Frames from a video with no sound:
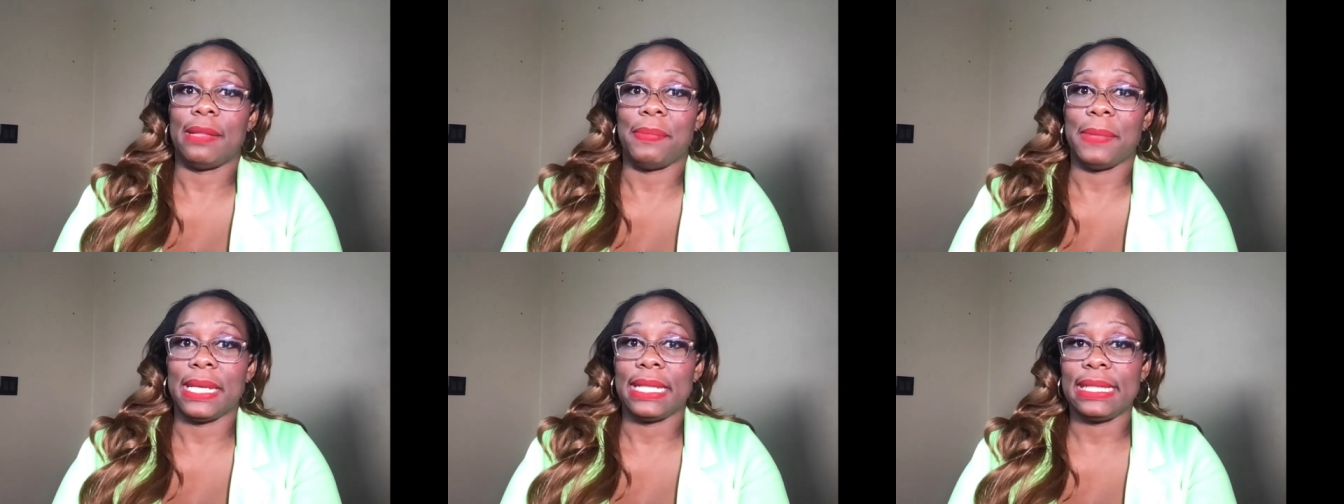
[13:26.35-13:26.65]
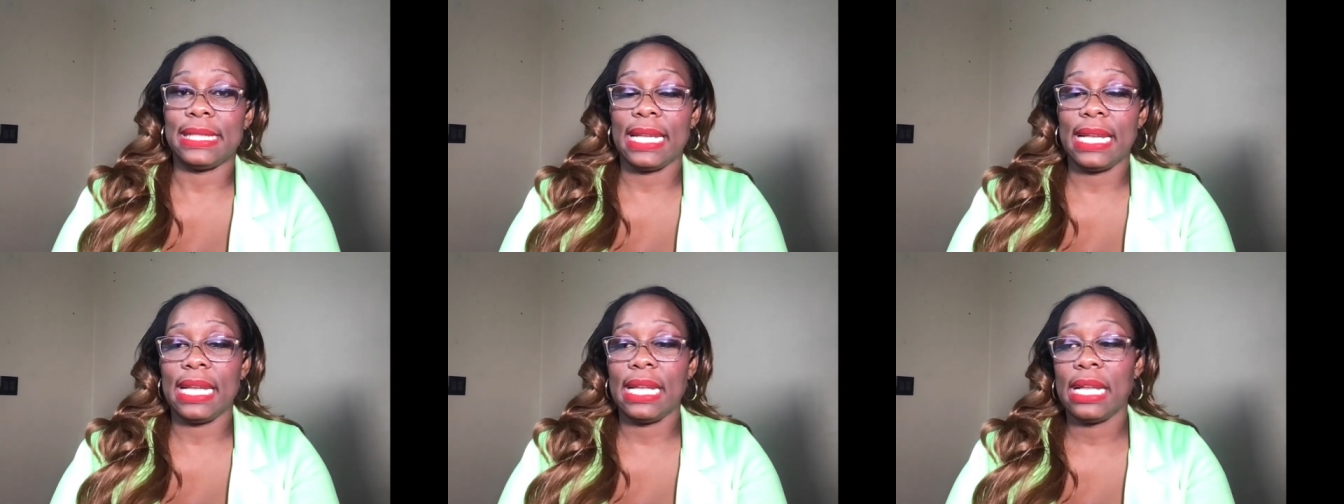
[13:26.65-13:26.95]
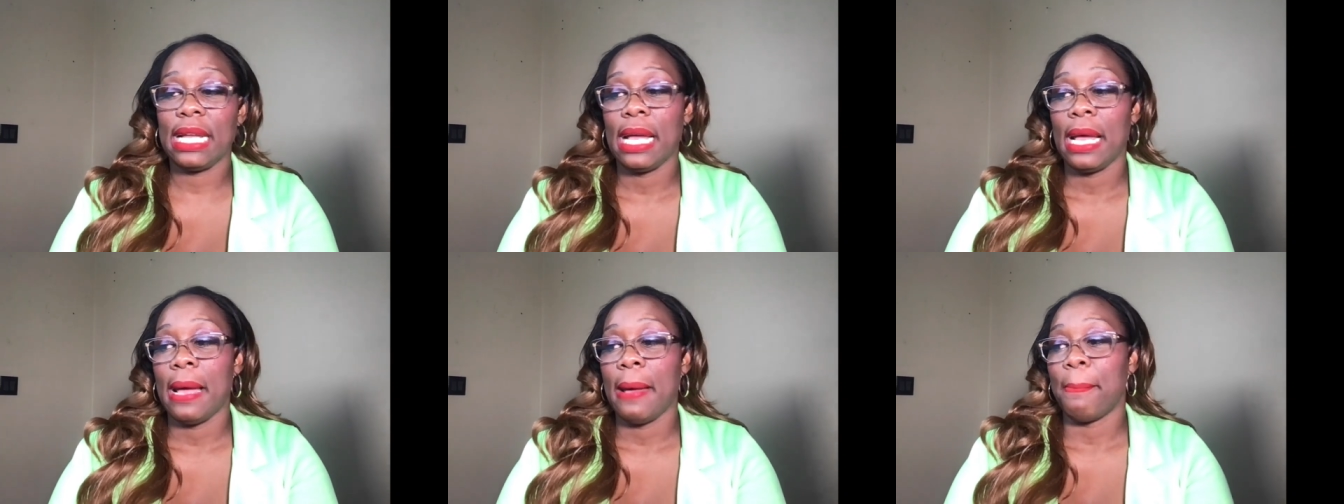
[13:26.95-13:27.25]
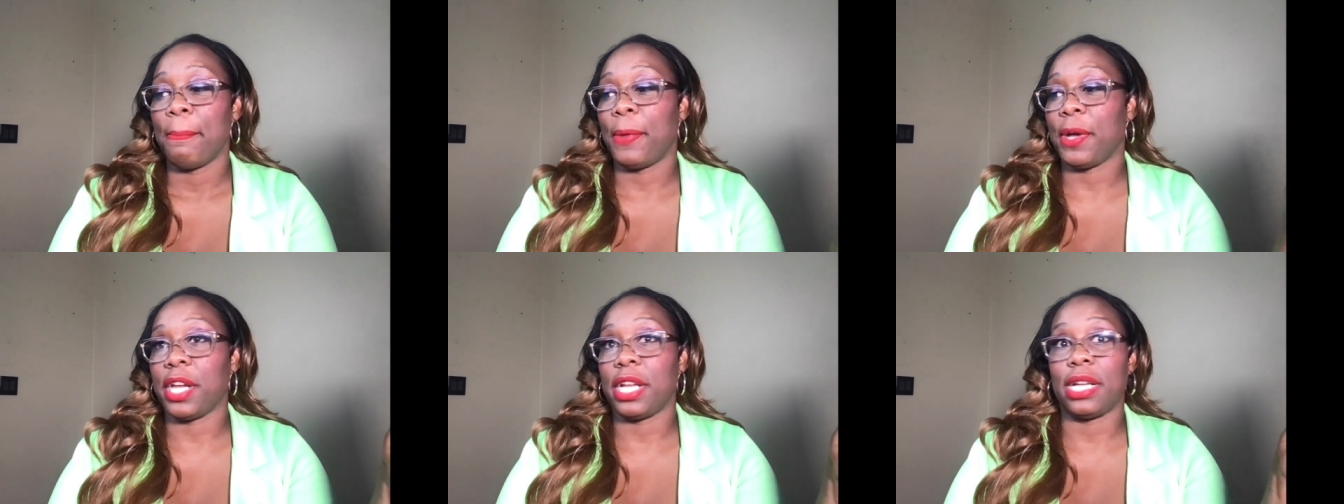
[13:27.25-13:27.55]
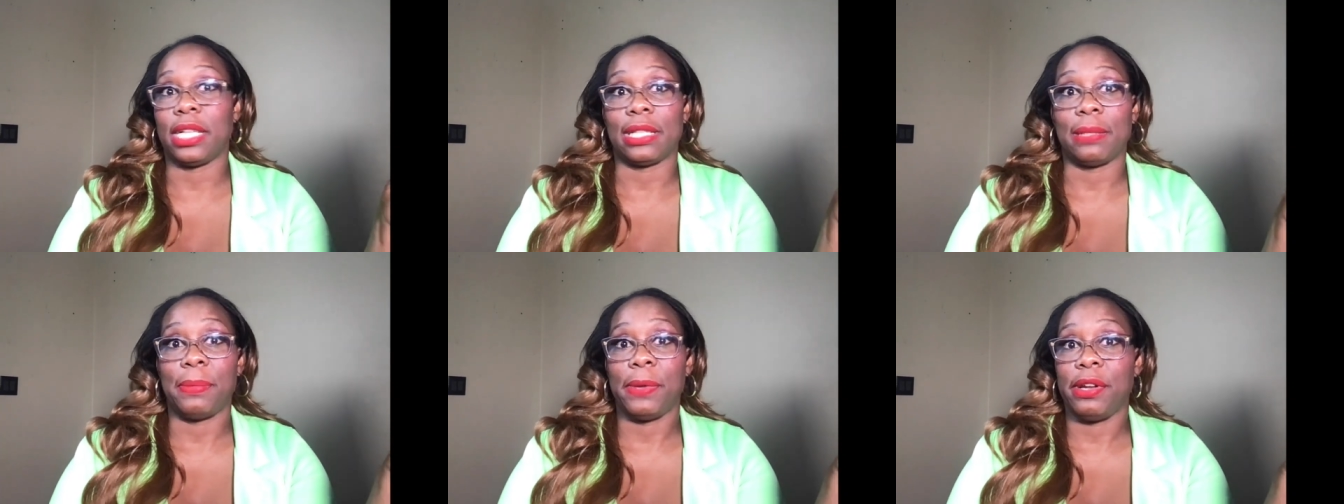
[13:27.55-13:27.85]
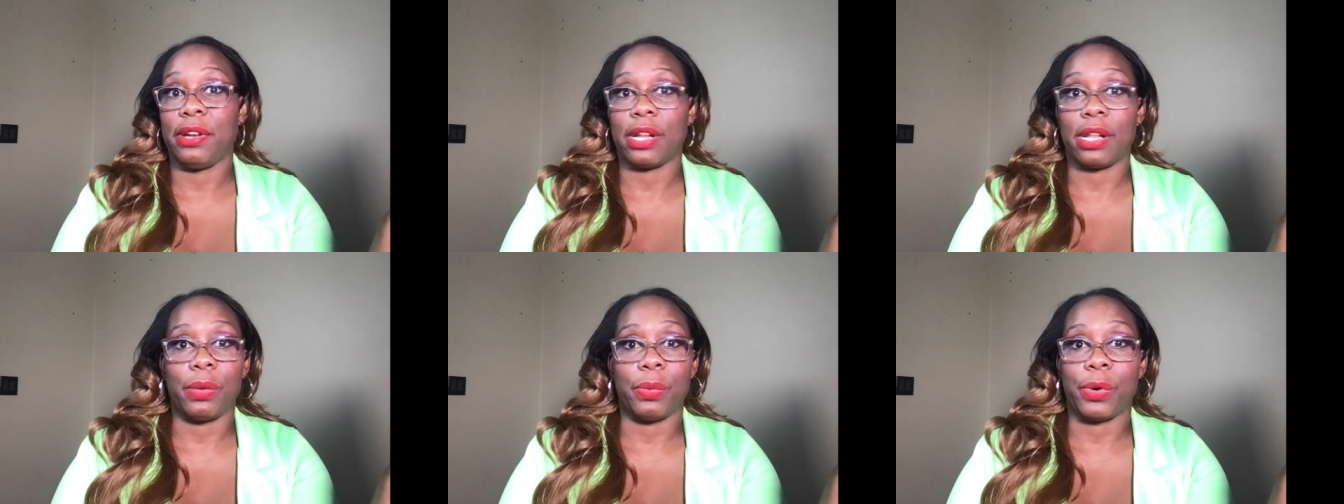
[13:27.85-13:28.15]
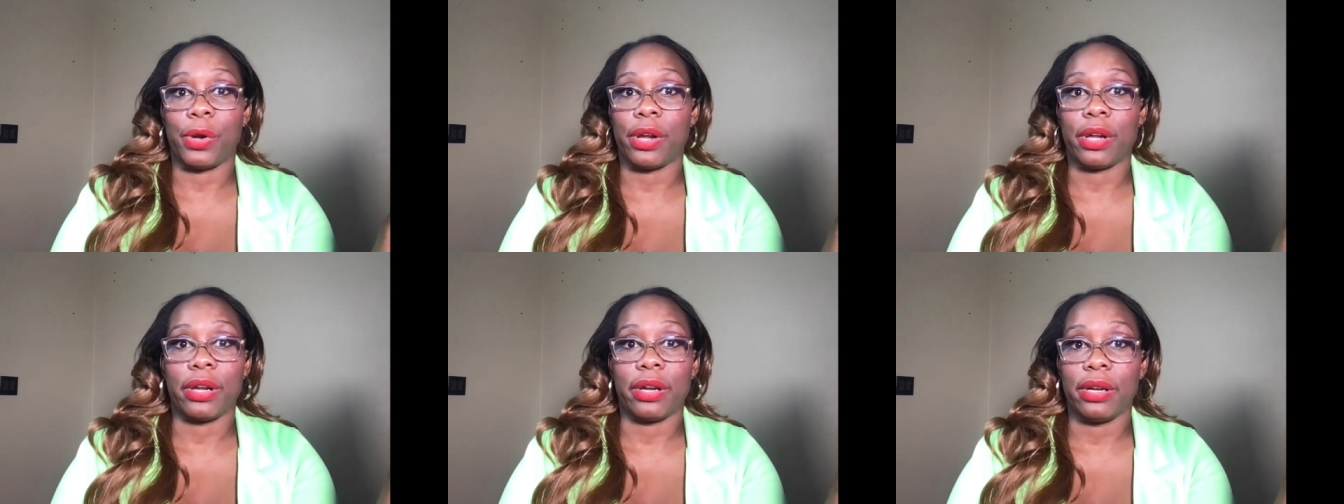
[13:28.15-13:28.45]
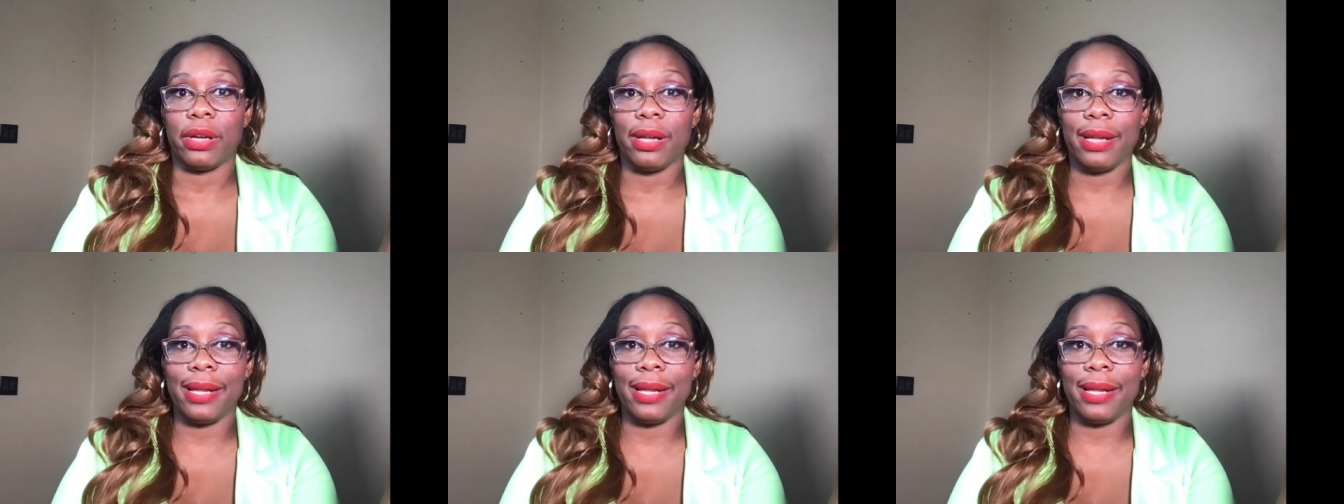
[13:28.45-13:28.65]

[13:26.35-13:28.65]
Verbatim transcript: meeting, but you're not a miracle worker,